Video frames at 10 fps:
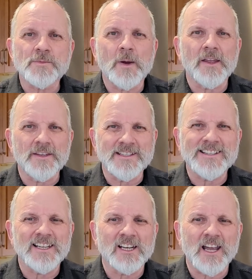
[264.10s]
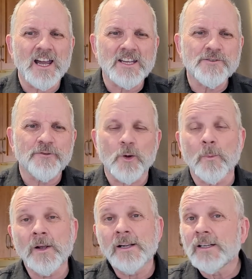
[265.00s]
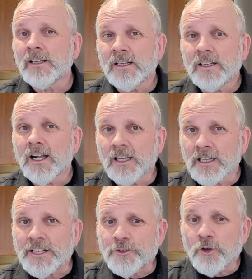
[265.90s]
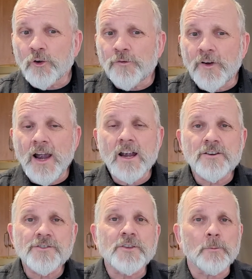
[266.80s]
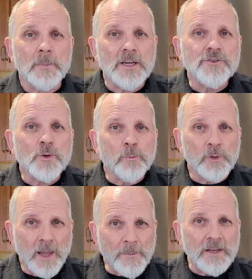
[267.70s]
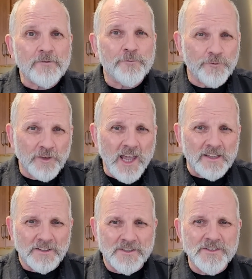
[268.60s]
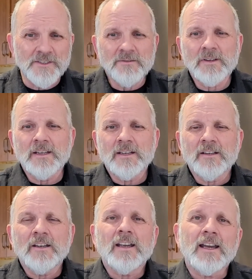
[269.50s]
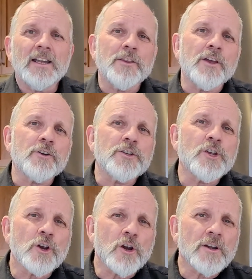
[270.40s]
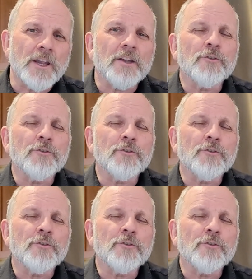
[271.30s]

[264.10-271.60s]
by these little guys, from electrical fires to major plumbing floods. And their urine and